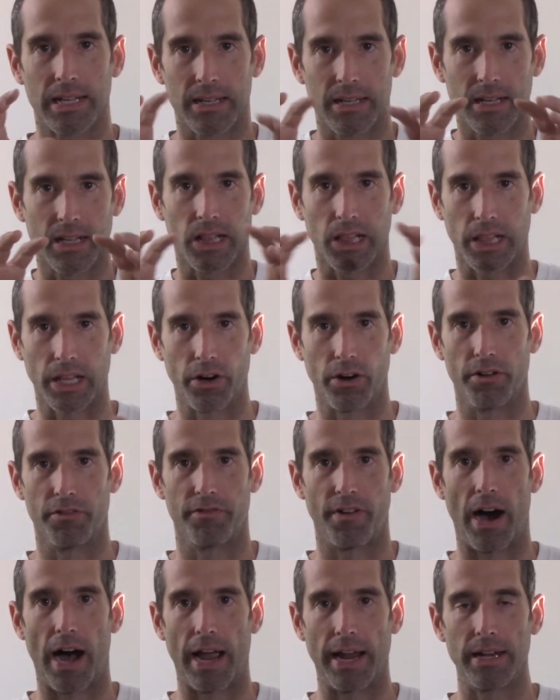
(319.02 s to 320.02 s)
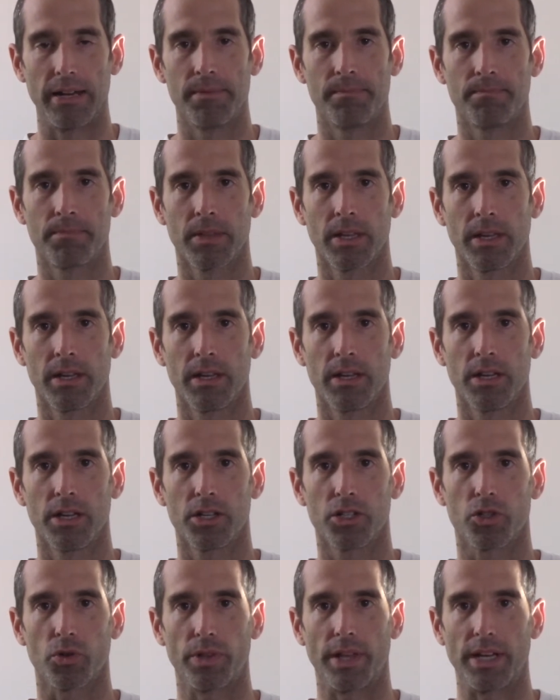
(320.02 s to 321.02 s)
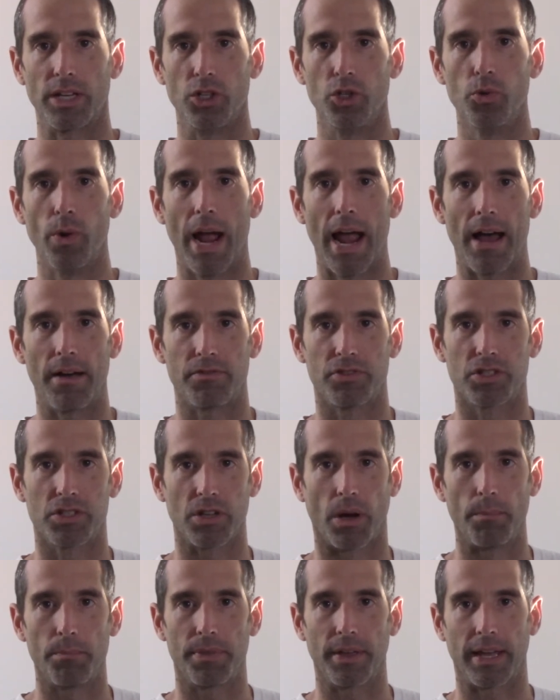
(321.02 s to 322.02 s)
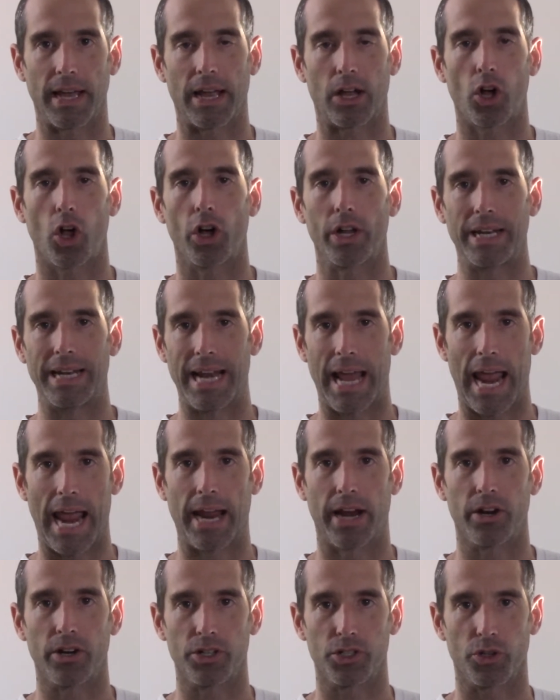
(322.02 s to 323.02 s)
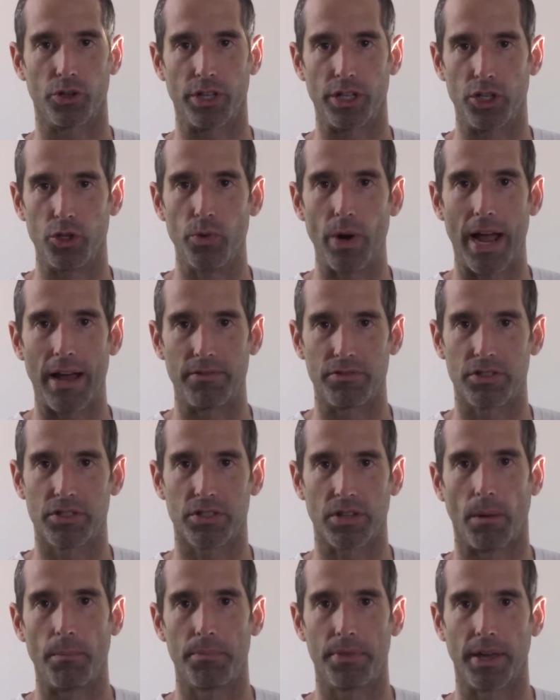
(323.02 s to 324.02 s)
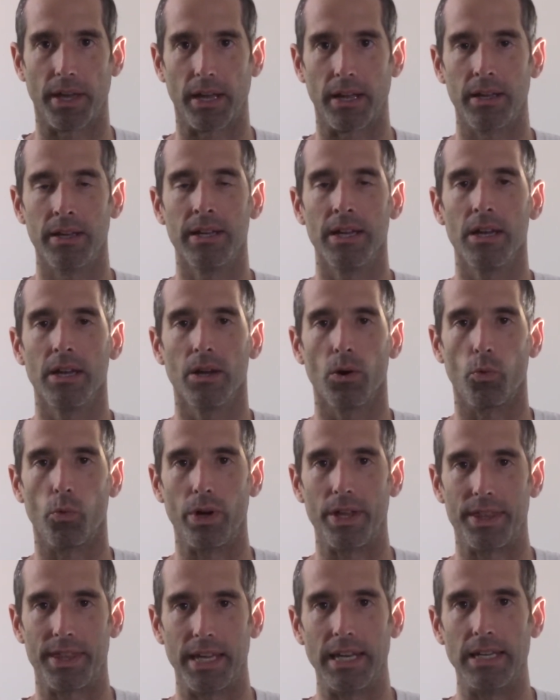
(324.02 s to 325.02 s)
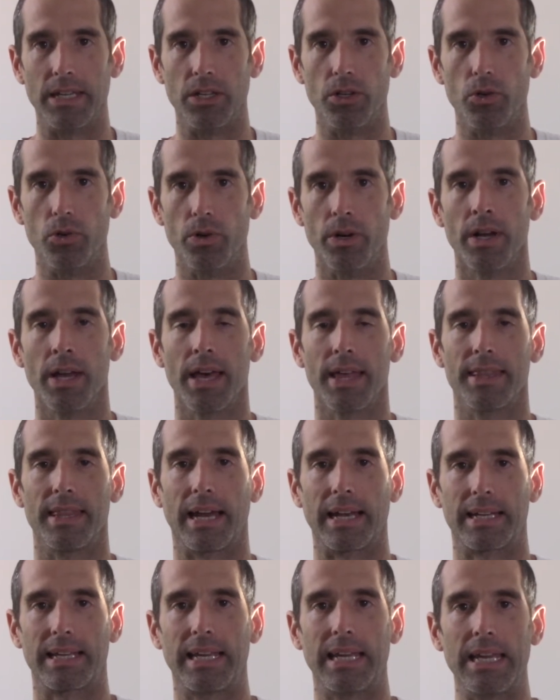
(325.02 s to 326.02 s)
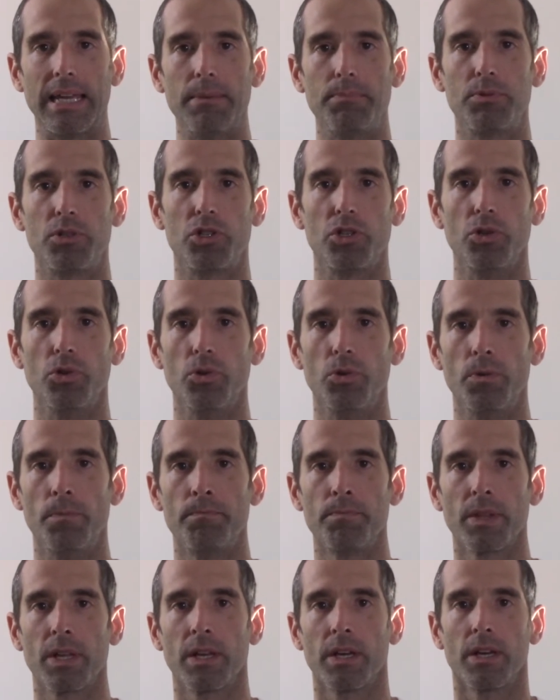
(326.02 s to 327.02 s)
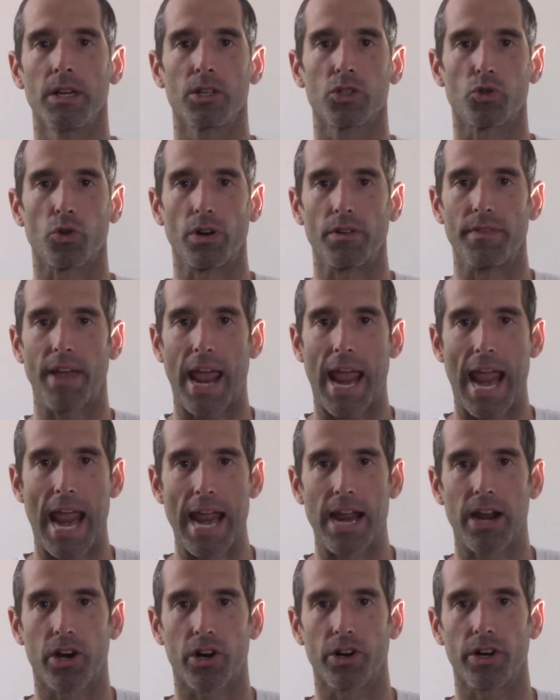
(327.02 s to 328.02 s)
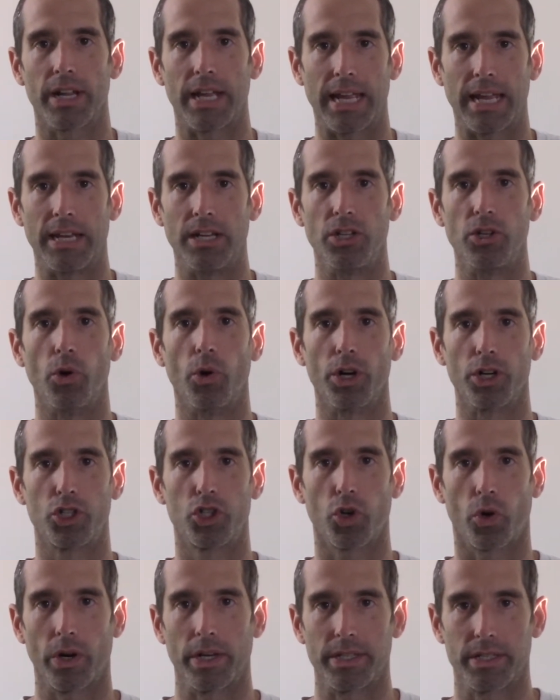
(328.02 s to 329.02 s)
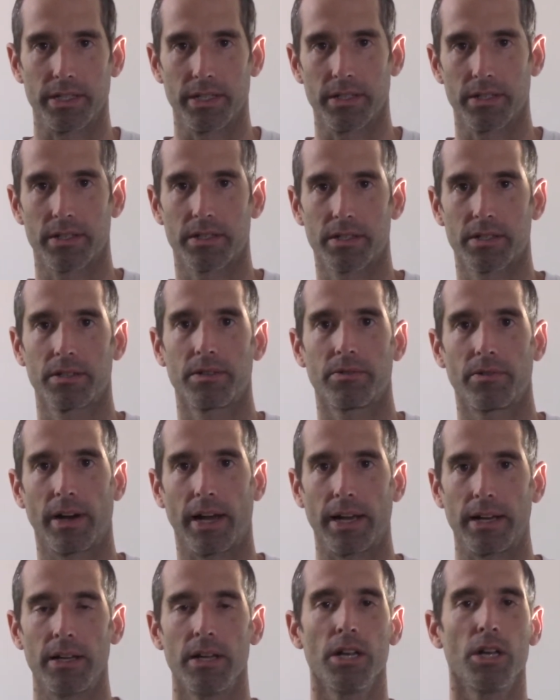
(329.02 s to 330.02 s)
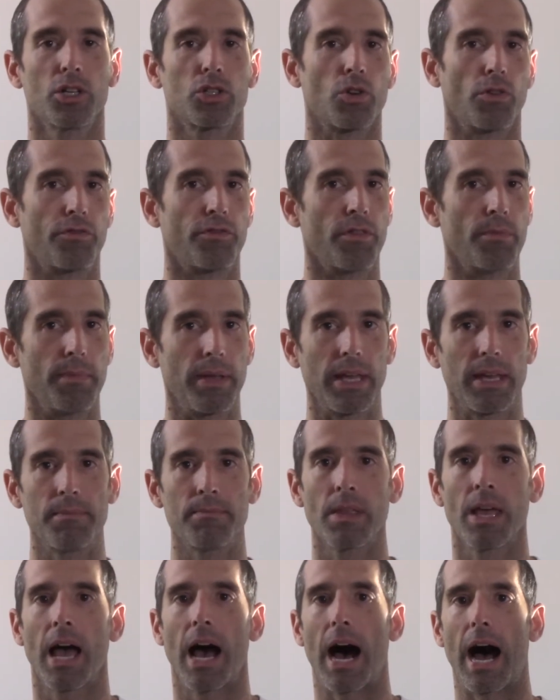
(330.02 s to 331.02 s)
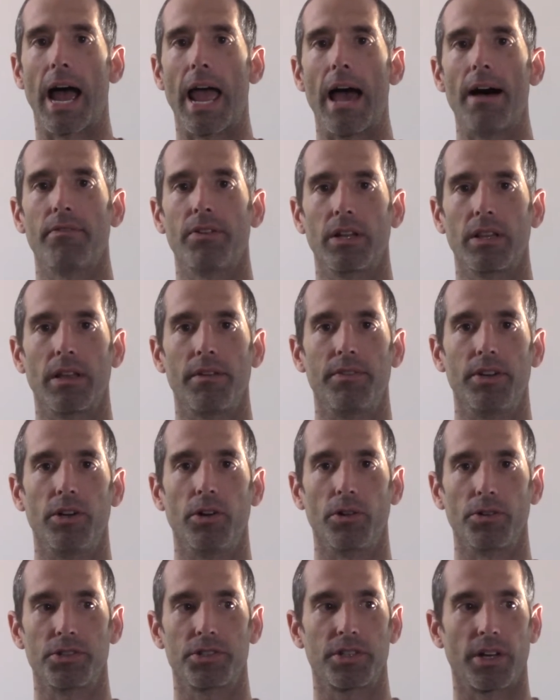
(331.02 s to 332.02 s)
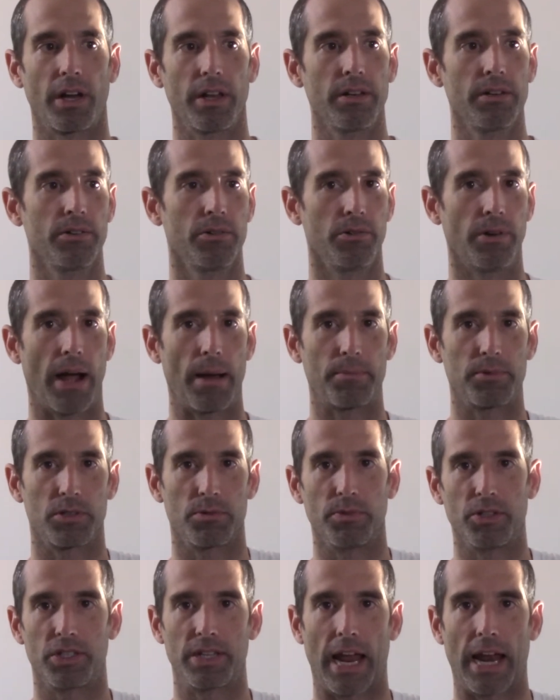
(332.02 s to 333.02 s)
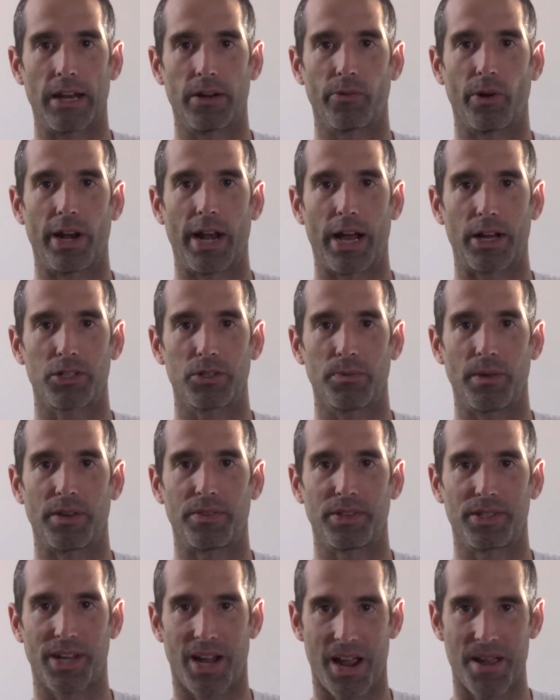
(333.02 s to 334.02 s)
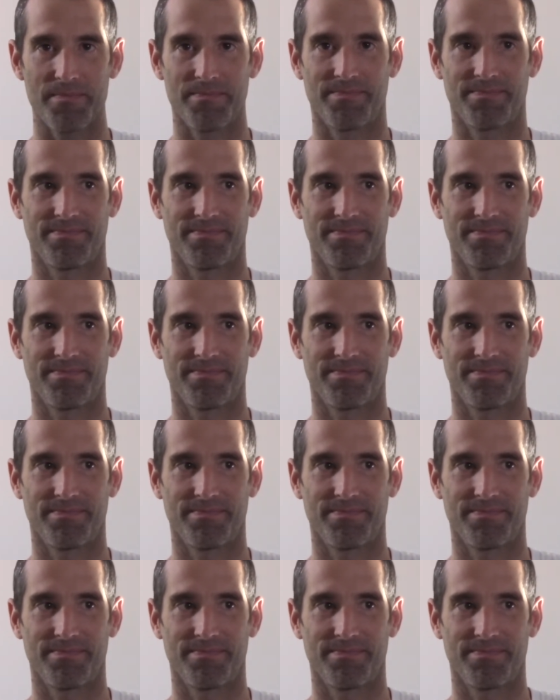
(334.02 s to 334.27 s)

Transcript: clarified so that you have something, I call it an anchor, so that you have something within you that keeps you sort of anchored in your choices, right? So for me, I have an 11-year-old son who happens to be standing right next to me at the time.